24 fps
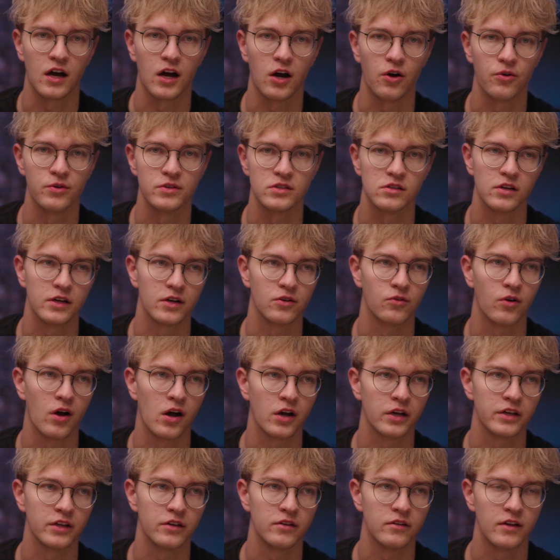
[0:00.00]
I always like
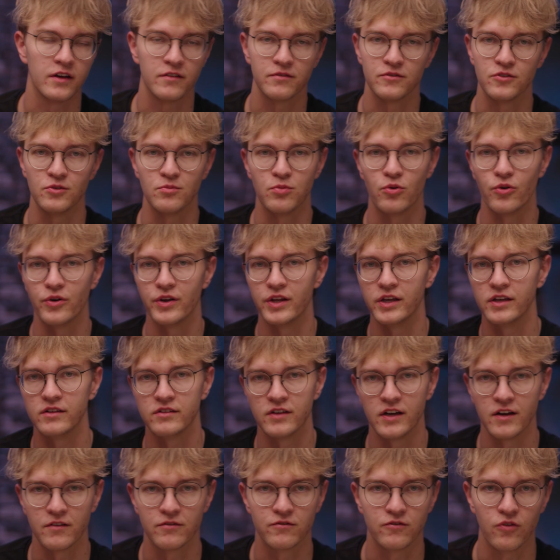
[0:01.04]
rocking f2.8
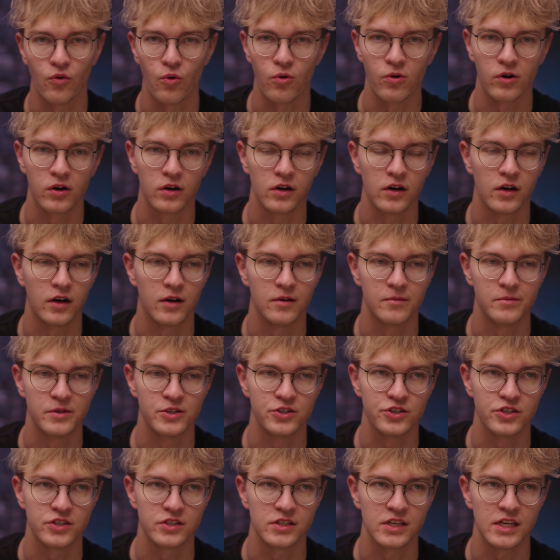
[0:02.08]
to f4
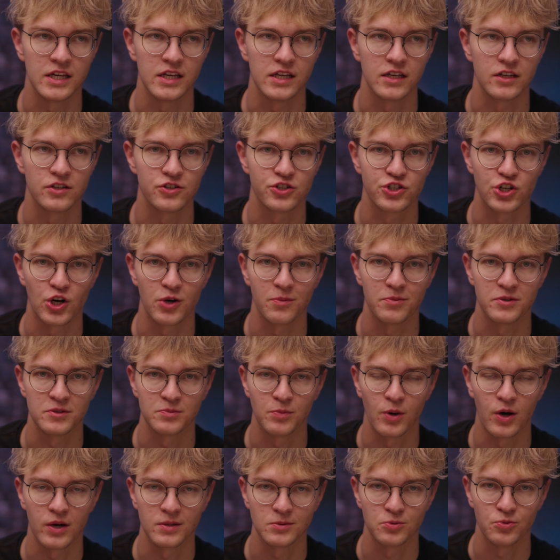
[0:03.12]
and just getting as sharp as
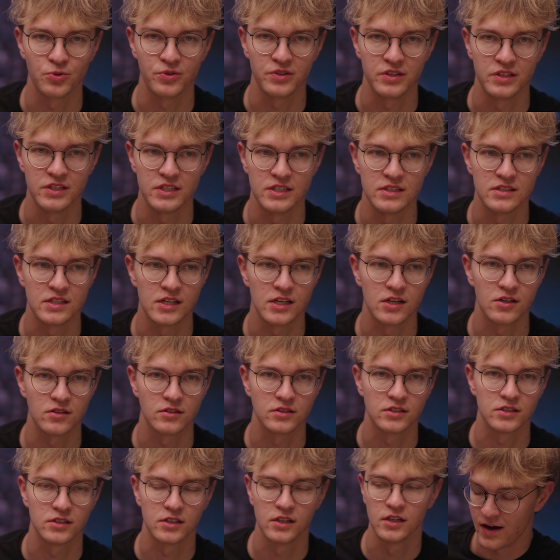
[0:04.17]
possible with the
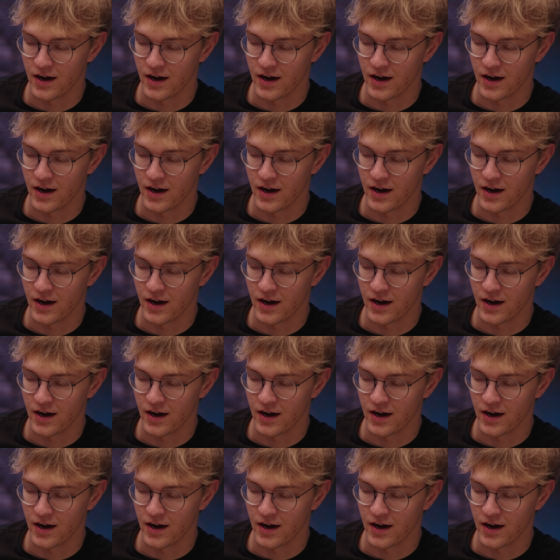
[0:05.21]
details.